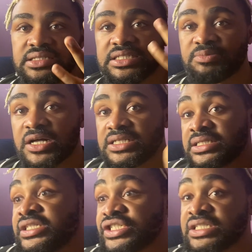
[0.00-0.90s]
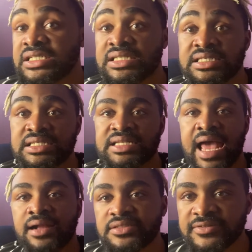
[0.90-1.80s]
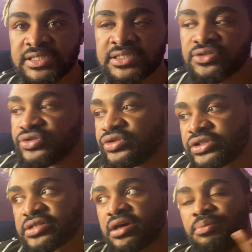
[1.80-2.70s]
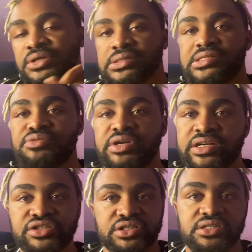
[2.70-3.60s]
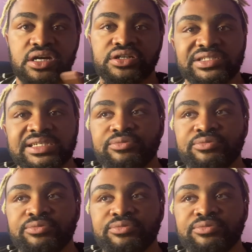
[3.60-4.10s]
these politicians, these activists who just come on social media just to talk shit.